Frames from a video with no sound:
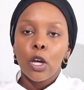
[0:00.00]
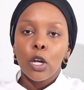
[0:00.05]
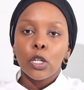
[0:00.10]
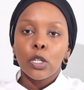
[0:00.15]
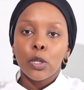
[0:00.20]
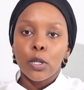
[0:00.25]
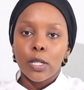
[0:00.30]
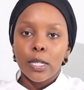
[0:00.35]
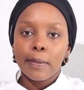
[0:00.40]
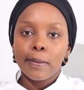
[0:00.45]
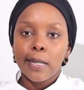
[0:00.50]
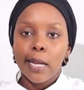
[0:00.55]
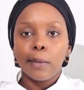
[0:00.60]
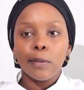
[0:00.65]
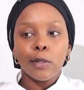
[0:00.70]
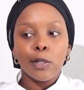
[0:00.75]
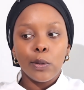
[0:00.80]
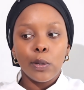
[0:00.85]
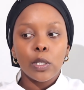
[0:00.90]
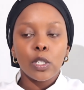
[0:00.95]
So
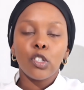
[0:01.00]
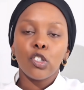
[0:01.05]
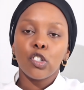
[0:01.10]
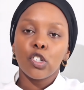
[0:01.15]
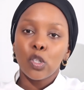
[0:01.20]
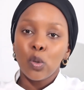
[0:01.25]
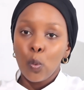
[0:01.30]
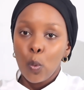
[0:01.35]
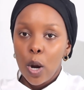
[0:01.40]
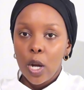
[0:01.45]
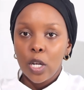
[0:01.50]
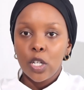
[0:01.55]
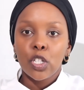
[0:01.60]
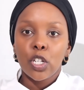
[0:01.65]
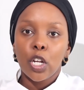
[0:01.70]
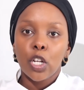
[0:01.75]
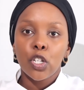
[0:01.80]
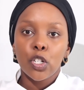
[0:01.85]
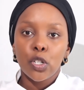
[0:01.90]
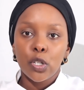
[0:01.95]
sometimes using just one
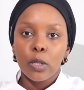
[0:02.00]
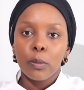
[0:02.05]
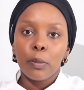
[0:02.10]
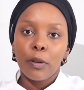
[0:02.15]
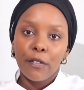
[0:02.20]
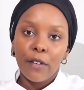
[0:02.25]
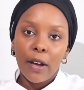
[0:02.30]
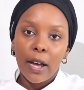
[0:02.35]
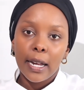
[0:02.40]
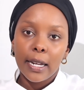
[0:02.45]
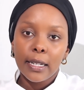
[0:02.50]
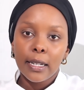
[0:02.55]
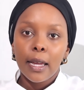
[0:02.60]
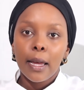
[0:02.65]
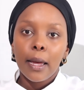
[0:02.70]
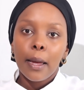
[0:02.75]
shade should be fine,